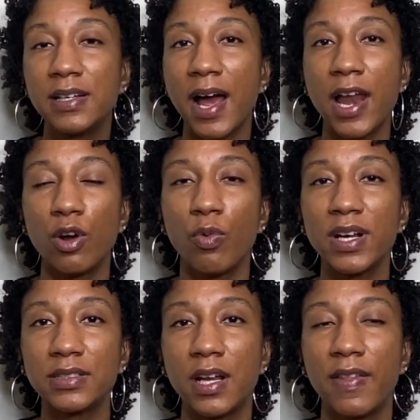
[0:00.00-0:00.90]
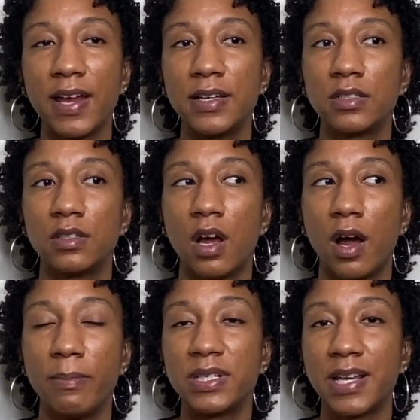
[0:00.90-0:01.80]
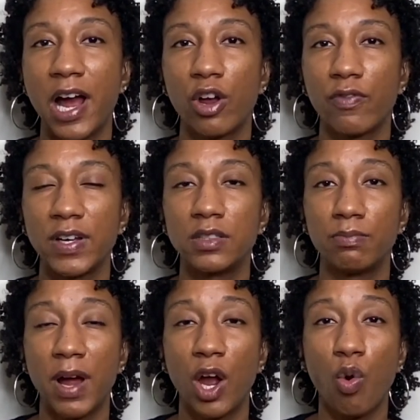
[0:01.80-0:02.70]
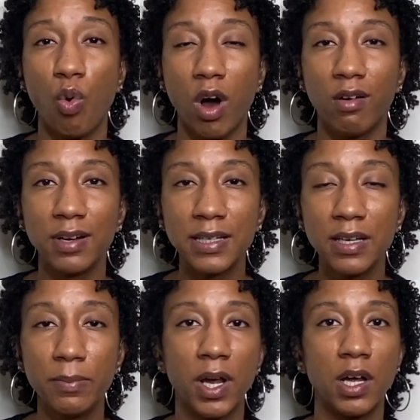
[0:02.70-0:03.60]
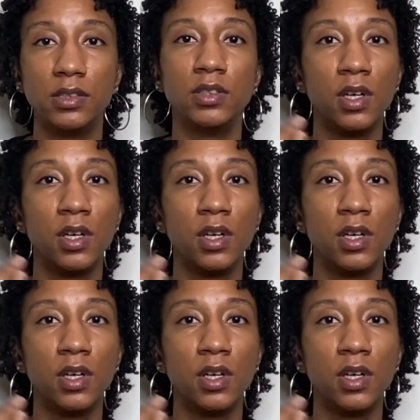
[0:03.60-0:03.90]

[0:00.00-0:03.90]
I don't want to say that it sacrificed my quality, because